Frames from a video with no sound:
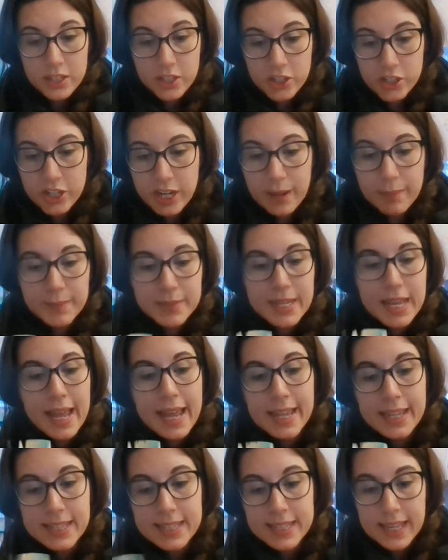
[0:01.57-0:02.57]
Chapter
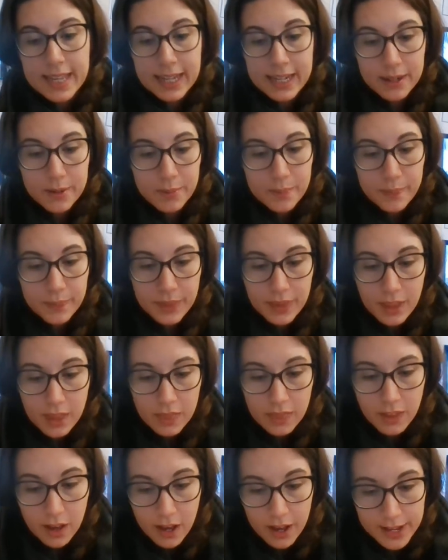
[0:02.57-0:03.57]
18.
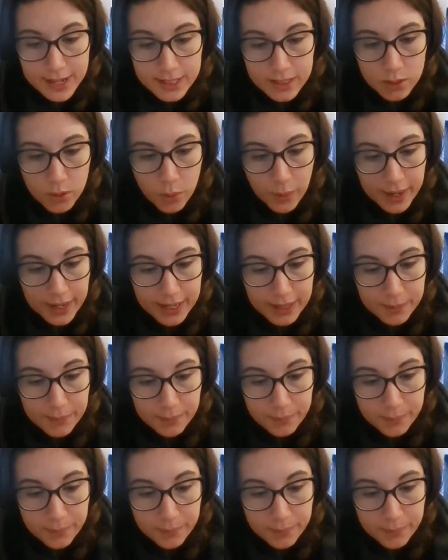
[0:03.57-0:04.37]
The Ice Queen.